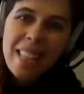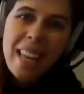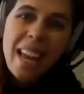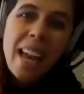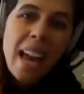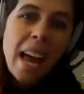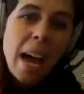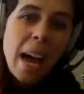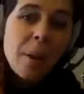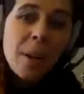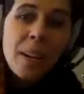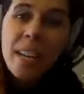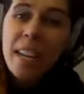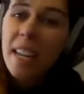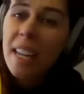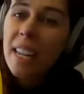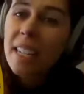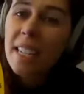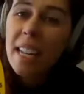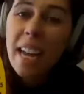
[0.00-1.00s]
that hour
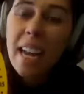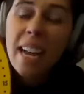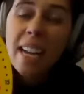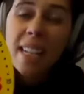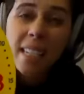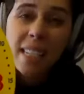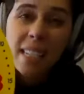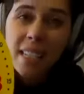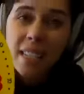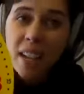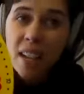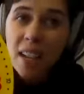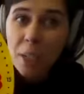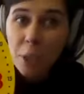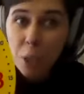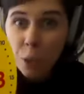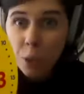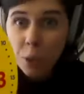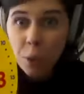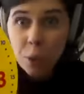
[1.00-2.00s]
hand hasn't
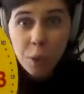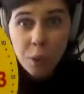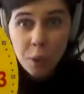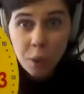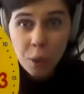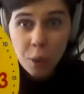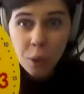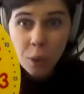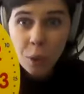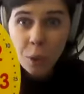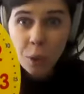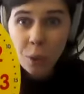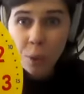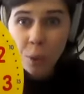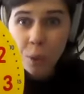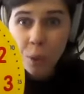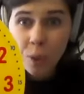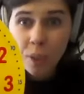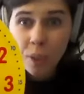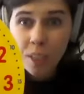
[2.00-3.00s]
gotten
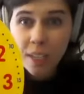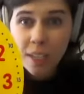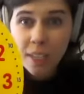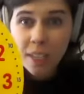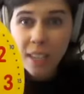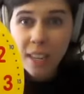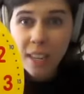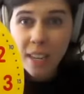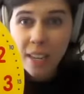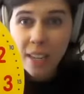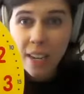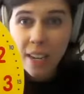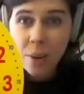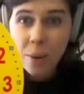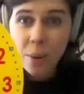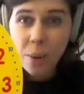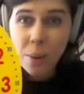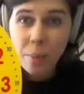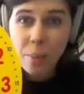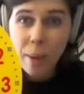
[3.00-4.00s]
to this 10 yet
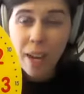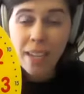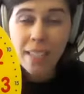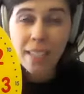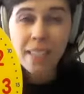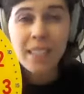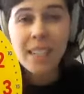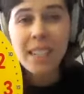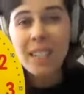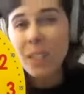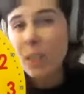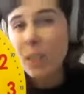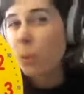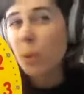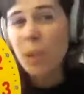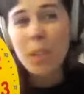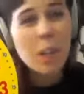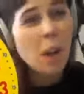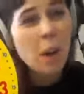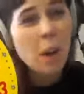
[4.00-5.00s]
or past it, so
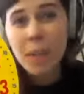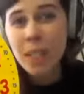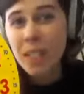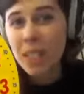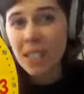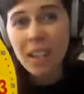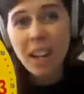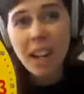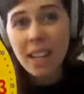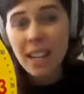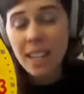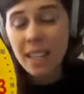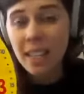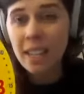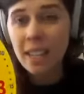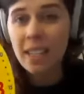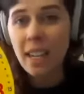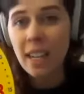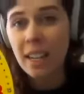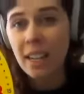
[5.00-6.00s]
we know it's not in
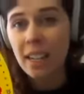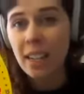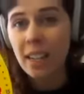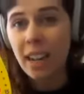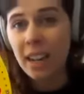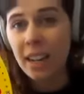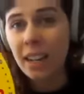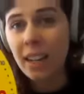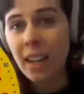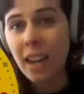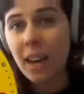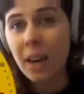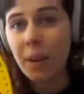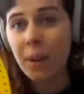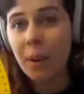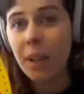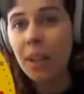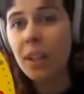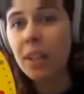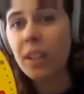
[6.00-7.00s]
the 10 o'clock
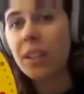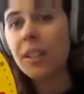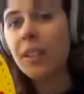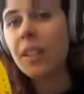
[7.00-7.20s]
hour.